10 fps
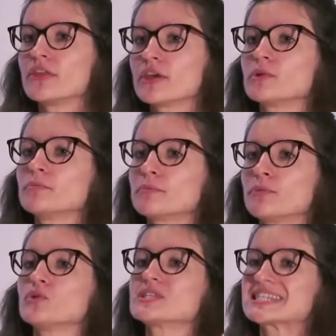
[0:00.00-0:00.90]
They will be
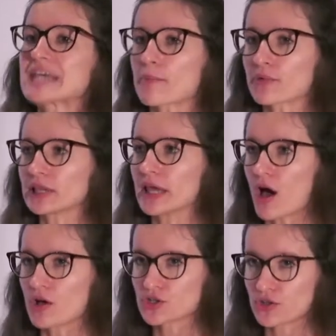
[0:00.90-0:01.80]
pulled separately
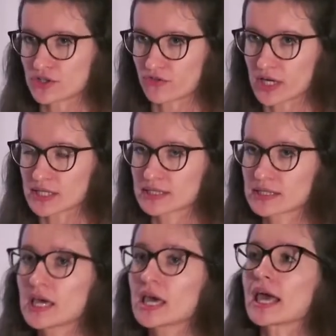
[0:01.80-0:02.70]
onto the device.